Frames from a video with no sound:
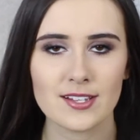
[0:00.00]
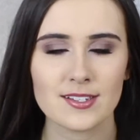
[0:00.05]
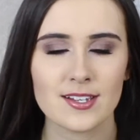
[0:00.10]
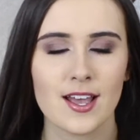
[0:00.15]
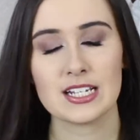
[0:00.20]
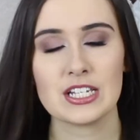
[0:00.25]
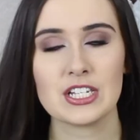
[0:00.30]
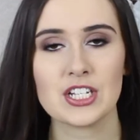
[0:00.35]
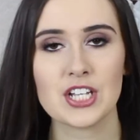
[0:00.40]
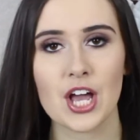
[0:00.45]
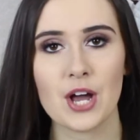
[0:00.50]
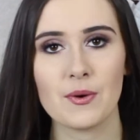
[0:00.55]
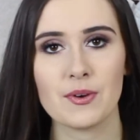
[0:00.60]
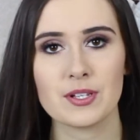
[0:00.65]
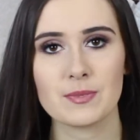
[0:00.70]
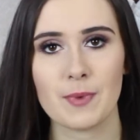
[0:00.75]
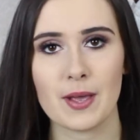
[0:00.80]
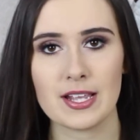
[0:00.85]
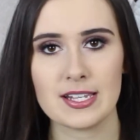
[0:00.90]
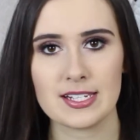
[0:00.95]
is, CCO
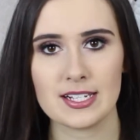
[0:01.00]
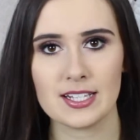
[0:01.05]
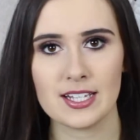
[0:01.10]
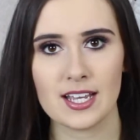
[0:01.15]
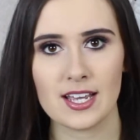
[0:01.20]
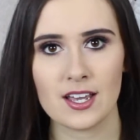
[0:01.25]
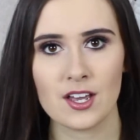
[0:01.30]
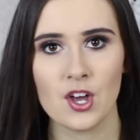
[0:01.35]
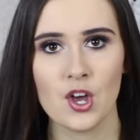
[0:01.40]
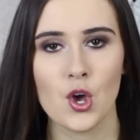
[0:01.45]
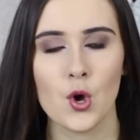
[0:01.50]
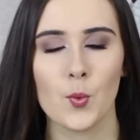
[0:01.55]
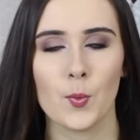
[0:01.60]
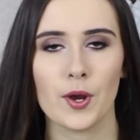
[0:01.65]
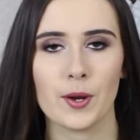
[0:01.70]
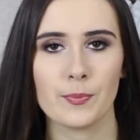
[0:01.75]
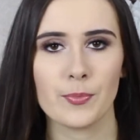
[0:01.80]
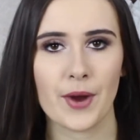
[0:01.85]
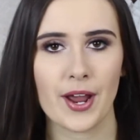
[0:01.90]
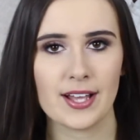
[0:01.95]
is basically
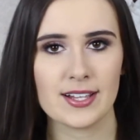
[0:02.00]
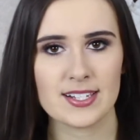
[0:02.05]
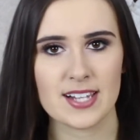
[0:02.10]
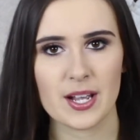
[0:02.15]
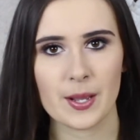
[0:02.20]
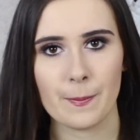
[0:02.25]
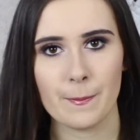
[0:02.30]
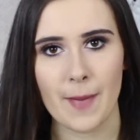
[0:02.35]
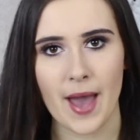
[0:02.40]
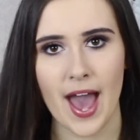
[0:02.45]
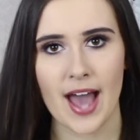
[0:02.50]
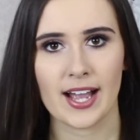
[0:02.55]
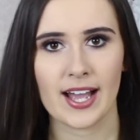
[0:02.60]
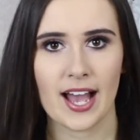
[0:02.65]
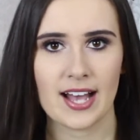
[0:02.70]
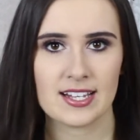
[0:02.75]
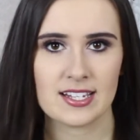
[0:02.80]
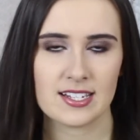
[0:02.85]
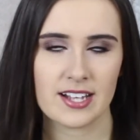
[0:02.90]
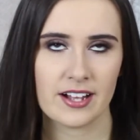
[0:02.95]
where brands like
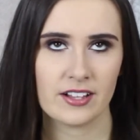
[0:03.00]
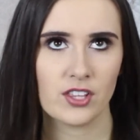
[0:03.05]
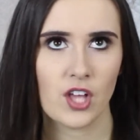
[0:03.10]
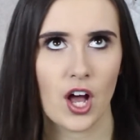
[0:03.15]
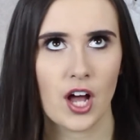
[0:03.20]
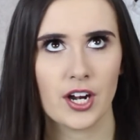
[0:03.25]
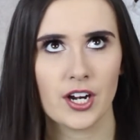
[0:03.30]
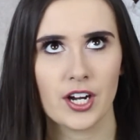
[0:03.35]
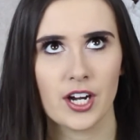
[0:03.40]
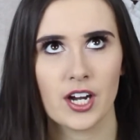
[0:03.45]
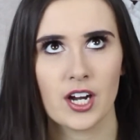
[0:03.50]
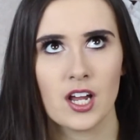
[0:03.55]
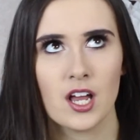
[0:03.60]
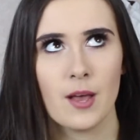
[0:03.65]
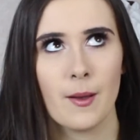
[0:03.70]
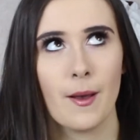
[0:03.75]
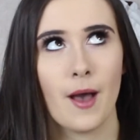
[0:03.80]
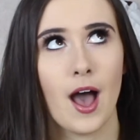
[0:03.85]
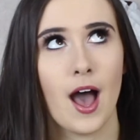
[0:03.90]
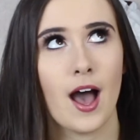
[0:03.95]
MAC, Estee Lauder,
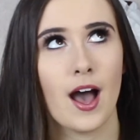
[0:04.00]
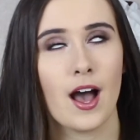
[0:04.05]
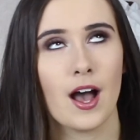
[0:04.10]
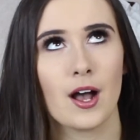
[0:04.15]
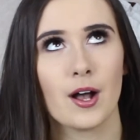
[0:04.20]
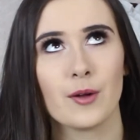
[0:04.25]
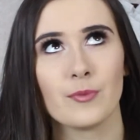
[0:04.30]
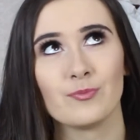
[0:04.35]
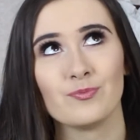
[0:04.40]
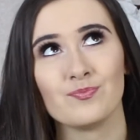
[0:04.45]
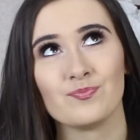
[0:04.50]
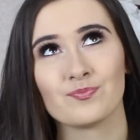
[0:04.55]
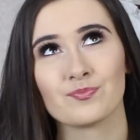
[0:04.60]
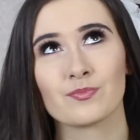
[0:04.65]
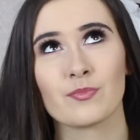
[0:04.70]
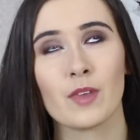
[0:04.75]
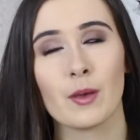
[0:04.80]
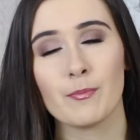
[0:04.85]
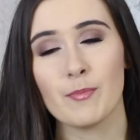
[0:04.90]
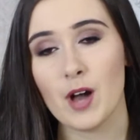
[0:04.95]
um,
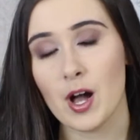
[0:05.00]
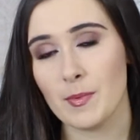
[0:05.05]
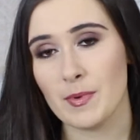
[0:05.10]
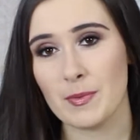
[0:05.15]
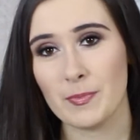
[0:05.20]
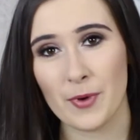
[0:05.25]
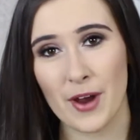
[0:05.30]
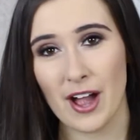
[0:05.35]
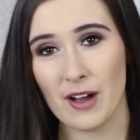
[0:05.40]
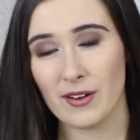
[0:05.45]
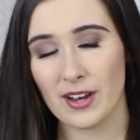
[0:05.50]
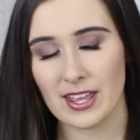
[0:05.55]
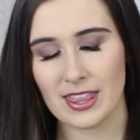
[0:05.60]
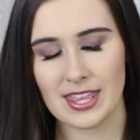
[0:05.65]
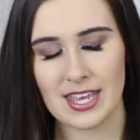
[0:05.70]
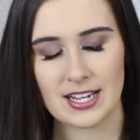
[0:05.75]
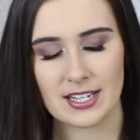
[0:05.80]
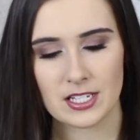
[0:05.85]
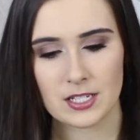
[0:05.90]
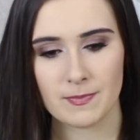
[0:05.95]
Bobbi Brown, I
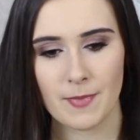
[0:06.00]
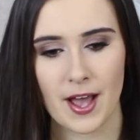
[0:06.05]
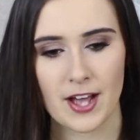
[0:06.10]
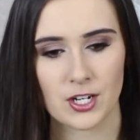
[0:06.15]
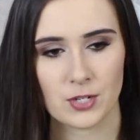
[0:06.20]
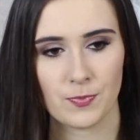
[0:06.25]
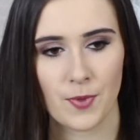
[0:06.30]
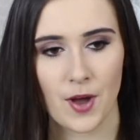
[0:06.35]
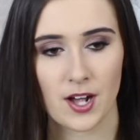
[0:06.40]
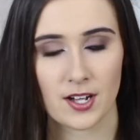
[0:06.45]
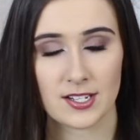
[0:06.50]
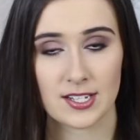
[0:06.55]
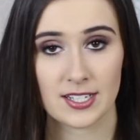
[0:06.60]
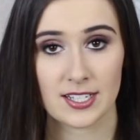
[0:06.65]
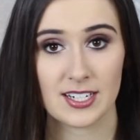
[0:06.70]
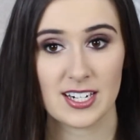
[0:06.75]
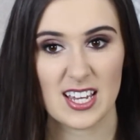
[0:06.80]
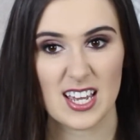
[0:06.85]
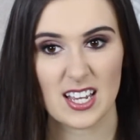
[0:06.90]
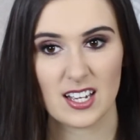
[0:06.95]
think, Smashbox,
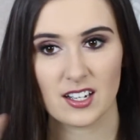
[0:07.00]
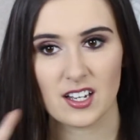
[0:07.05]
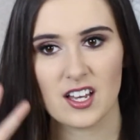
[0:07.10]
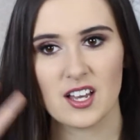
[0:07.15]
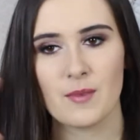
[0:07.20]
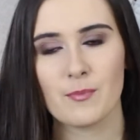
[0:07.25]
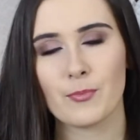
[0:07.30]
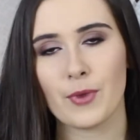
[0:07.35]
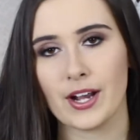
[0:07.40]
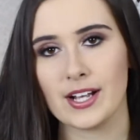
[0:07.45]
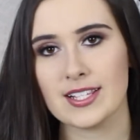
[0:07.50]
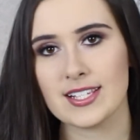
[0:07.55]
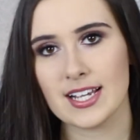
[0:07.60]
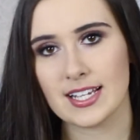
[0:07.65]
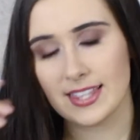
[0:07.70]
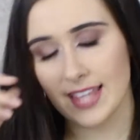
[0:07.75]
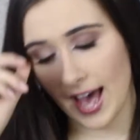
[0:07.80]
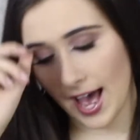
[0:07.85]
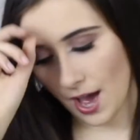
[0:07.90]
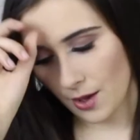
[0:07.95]
Clinique, brands
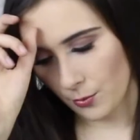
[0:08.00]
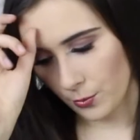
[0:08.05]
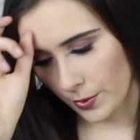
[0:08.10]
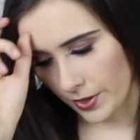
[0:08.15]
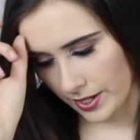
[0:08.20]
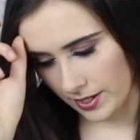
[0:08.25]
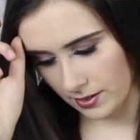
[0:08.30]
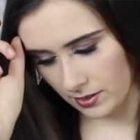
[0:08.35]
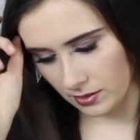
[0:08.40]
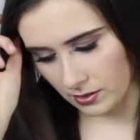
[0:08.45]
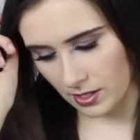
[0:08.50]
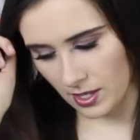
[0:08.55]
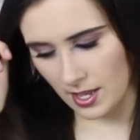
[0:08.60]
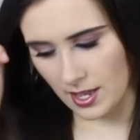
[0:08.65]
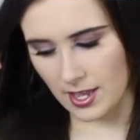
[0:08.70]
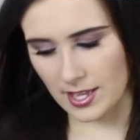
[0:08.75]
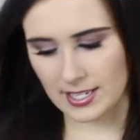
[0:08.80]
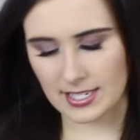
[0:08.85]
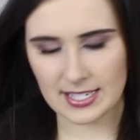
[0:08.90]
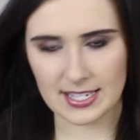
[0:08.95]
like that will
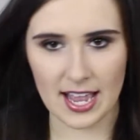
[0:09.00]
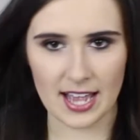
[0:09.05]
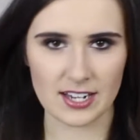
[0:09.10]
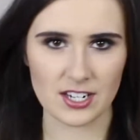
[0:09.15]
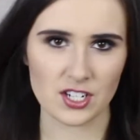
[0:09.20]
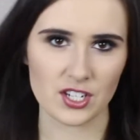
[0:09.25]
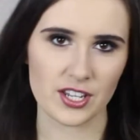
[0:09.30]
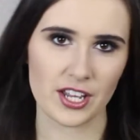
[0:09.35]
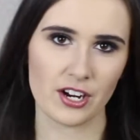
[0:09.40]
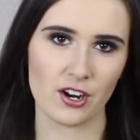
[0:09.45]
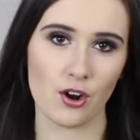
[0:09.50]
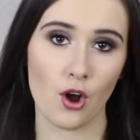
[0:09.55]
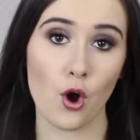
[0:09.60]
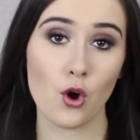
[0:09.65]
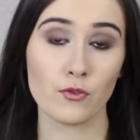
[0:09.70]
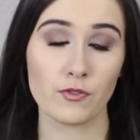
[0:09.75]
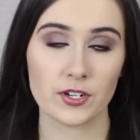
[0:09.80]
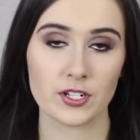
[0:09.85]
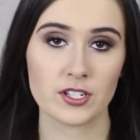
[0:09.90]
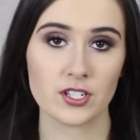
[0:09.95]
send their
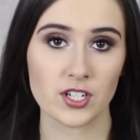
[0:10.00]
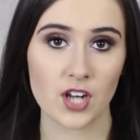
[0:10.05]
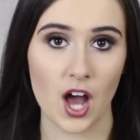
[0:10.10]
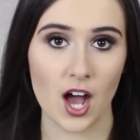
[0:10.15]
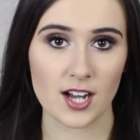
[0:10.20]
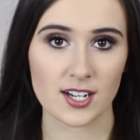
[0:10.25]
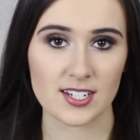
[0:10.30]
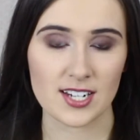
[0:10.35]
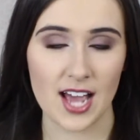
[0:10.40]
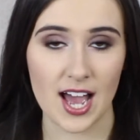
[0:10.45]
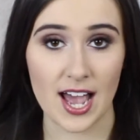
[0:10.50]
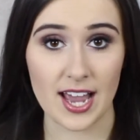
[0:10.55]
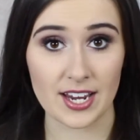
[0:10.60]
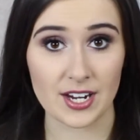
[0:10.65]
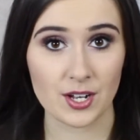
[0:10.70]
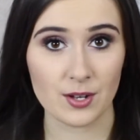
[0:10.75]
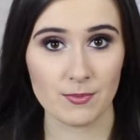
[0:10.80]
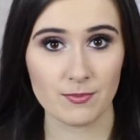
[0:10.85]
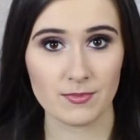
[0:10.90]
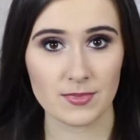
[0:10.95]
overstocked
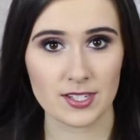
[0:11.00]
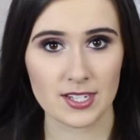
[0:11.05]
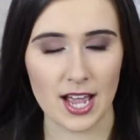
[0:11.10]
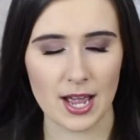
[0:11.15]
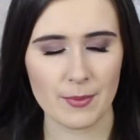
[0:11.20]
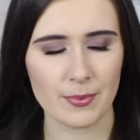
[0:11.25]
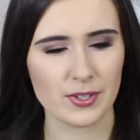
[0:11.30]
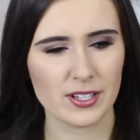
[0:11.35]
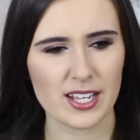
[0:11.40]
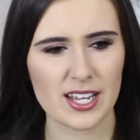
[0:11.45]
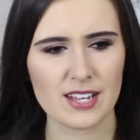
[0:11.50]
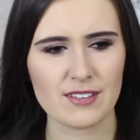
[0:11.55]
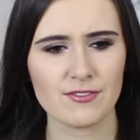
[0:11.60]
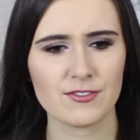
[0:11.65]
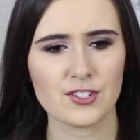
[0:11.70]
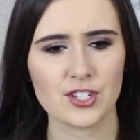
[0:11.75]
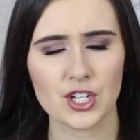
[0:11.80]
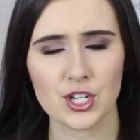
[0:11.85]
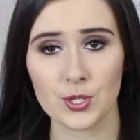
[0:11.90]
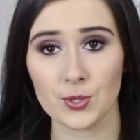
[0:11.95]
items, I
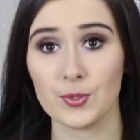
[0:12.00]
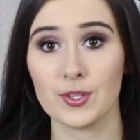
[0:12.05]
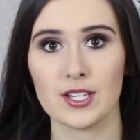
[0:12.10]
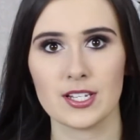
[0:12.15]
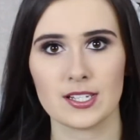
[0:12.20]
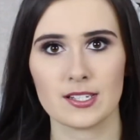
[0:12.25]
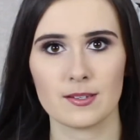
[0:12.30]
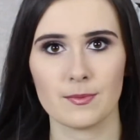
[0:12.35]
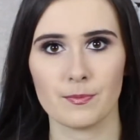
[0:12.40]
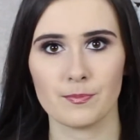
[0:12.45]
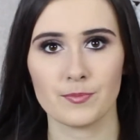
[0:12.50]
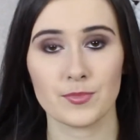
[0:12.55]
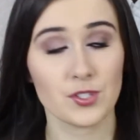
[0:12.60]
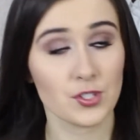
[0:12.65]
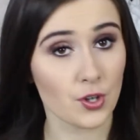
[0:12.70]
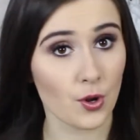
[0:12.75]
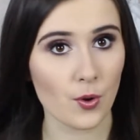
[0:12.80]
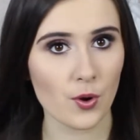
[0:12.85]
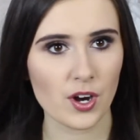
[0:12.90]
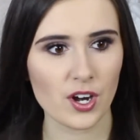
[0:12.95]
believe, to this
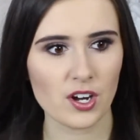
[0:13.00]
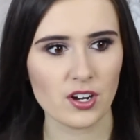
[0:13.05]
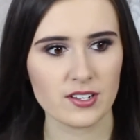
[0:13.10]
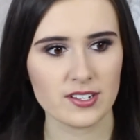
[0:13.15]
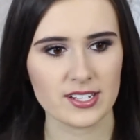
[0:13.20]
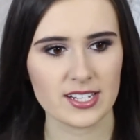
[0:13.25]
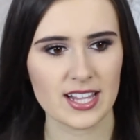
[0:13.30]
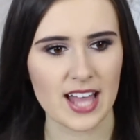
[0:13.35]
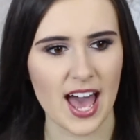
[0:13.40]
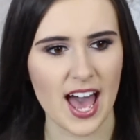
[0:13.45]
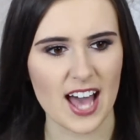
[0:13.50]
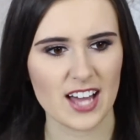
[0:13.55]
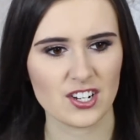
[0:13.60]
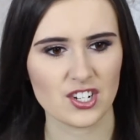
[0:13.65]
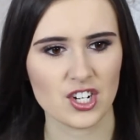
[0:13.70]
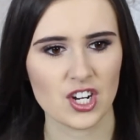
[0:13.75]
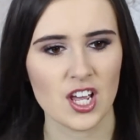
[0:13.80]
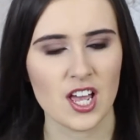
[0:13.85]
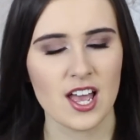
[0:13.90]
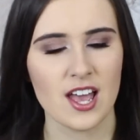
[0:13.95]
store
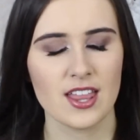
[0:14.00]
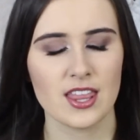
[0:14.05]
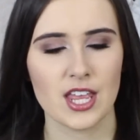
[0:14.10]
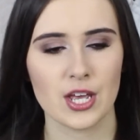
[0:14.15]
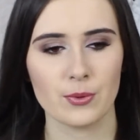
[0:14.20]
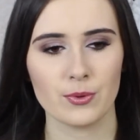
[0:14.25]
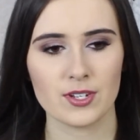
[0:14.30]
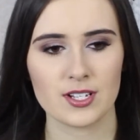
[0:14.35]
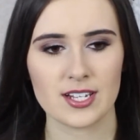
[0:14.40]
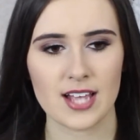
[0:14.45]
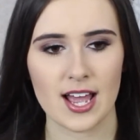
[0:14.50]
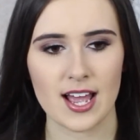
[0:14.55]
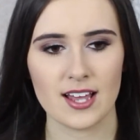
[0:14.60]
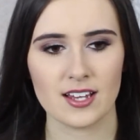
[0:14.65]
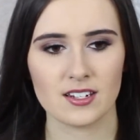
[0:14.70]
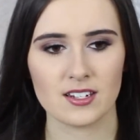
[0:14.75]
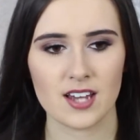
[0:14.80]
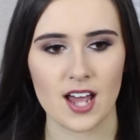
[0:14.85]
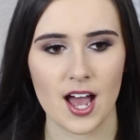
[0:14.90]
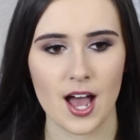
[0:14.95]
slash they will
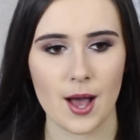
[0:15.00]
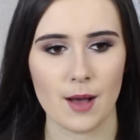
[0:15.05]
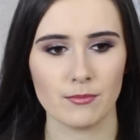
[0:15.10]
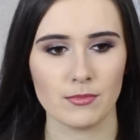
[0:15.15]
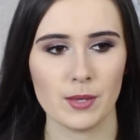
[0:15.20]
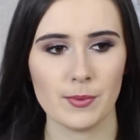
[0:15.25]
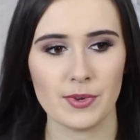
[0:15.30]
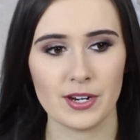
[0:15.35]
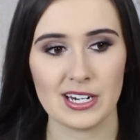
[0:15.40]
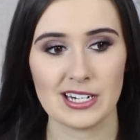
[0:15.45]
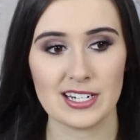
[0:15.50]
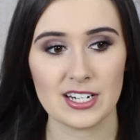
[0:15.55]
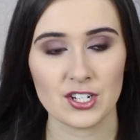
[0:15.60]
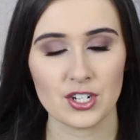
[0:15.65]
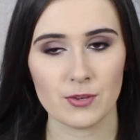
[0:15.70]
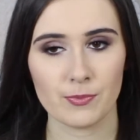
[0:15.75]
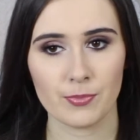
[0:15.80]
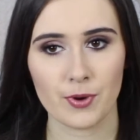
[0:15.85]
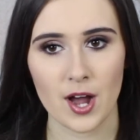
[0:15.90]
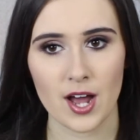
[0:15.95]
send um, limited
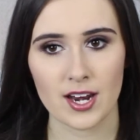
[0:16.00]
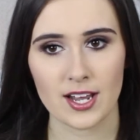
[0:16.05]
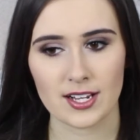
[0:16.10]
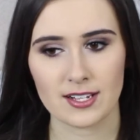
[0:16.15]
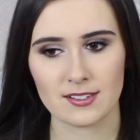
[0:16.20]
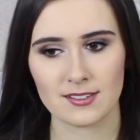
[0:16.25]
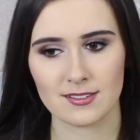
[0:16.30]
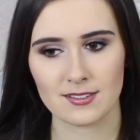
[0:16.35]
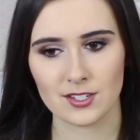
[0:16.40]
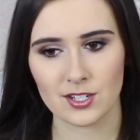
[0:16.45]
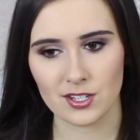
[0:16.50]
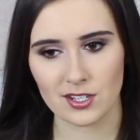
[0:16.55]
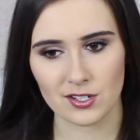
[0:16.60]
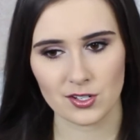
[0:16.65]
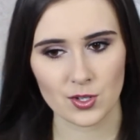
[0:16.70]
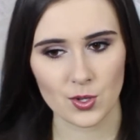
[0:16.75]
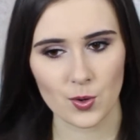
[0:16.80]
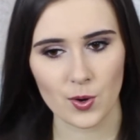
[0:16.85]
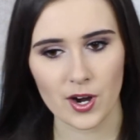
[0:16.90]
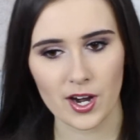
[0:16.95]
edition products to the
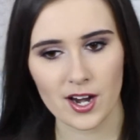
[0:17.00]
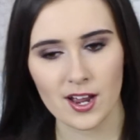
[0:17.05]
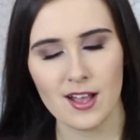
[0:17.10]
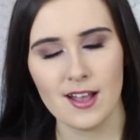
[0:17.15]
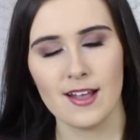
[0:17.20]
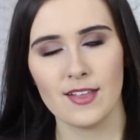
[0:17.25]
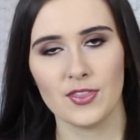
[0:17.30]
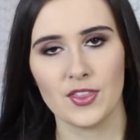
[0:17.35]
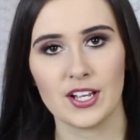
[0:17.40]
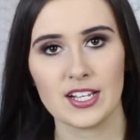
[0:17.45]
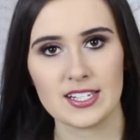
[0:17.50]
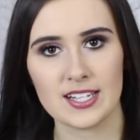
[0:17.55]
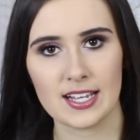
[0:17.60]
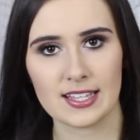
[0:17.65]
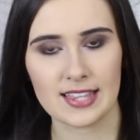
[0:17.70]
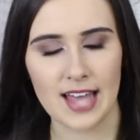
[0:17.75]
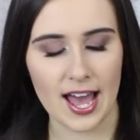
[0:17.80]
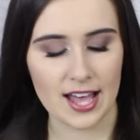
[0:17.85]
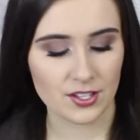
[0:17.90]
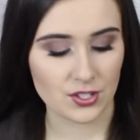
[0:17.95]
store, things
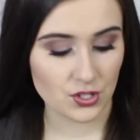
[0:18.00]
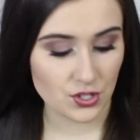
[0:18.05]
like that.